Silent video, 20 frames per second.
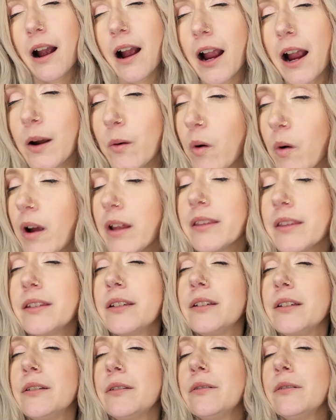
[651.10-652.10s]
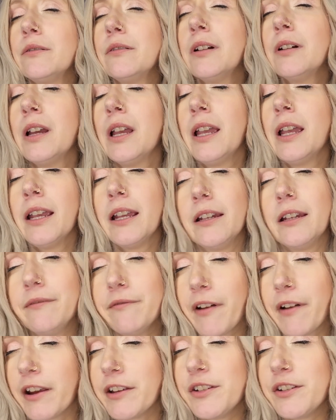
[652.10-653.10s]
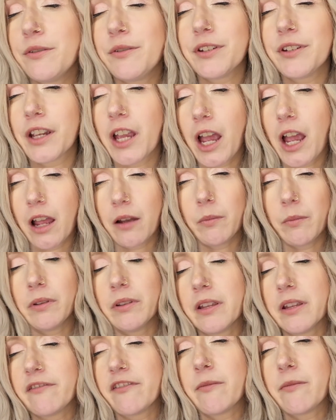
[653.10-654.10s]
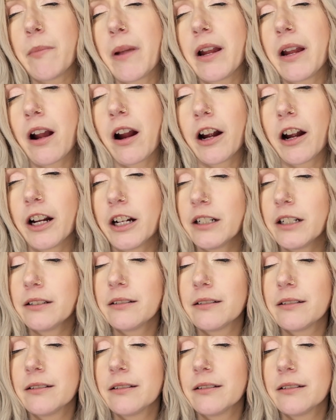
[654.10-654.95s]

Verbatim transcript: I want to invite you to come and live in my heart.